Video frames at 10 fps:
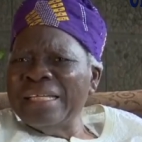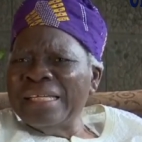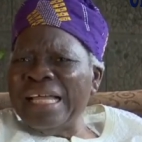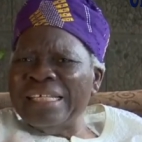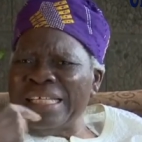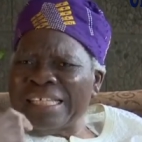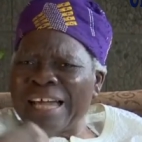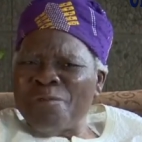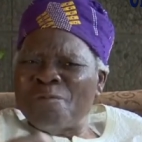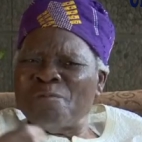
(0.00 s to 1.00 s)
That's the
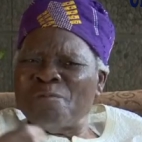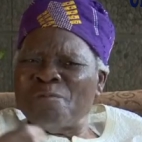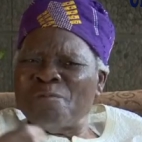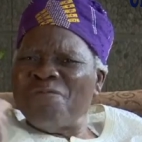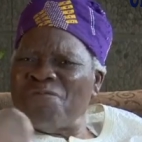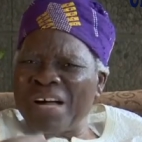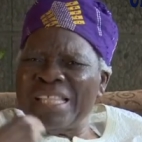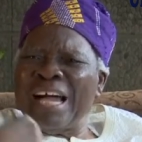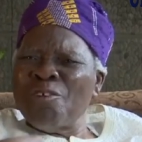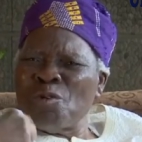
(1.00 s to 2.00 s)
type of place my
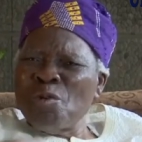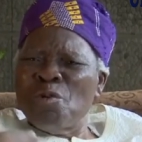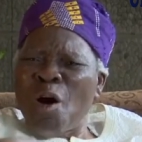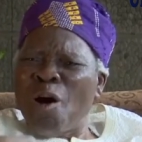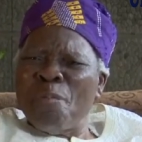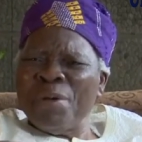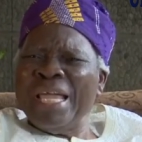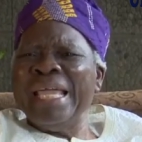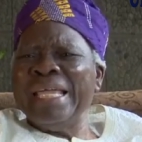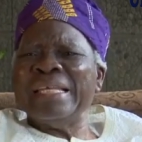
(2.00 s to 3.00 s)
father grew up
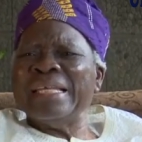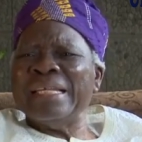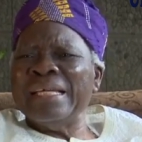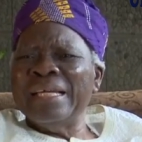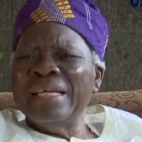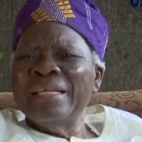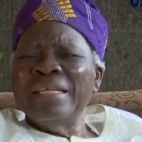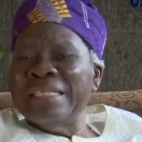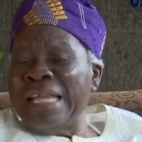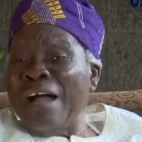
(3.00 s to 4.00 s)
in.
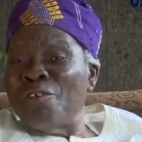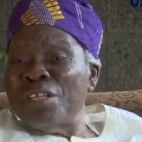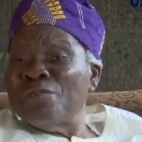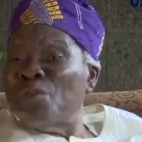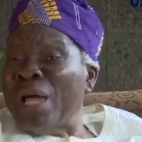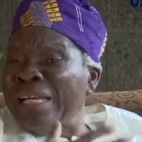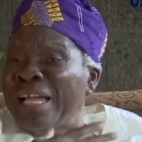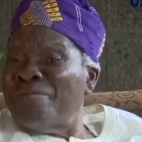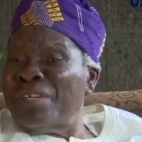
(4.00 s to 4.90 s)
Now these Fulani have